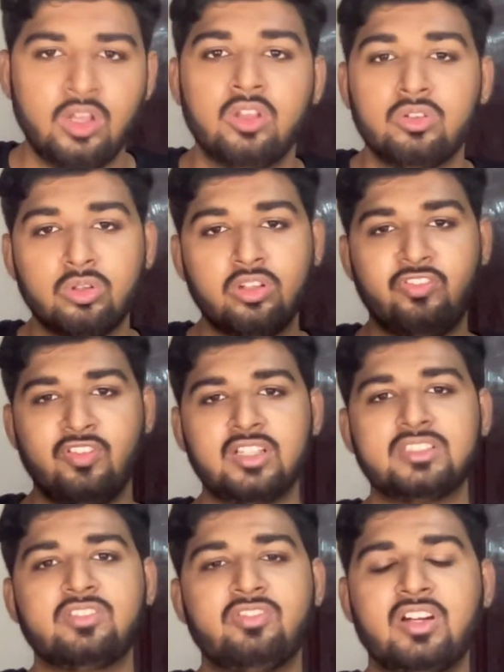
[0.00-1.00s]
So the
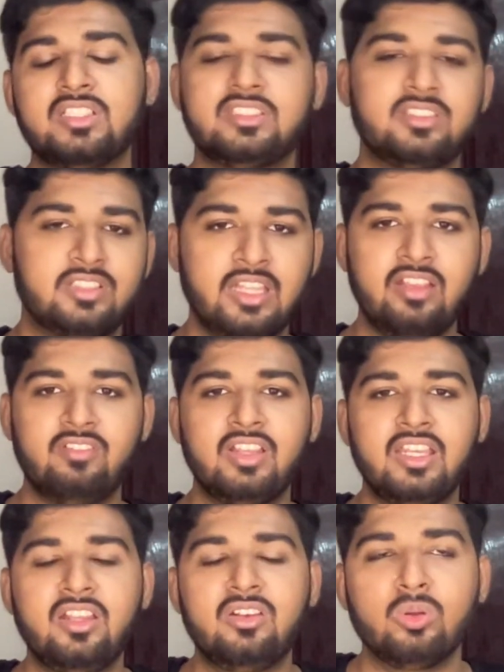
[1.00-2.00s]
first first thing we
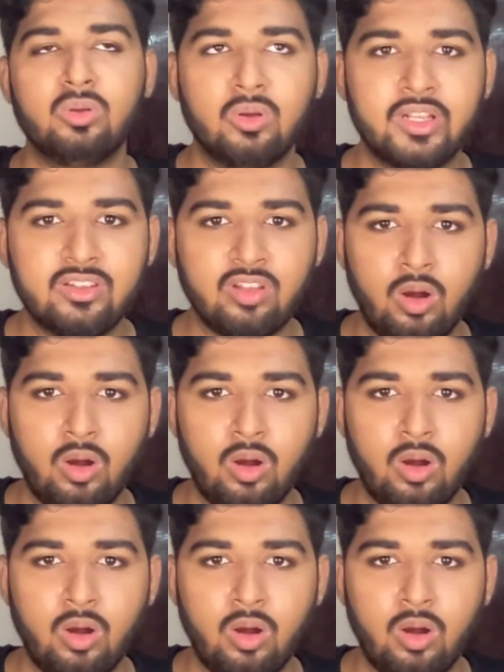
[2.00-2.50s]
need to look is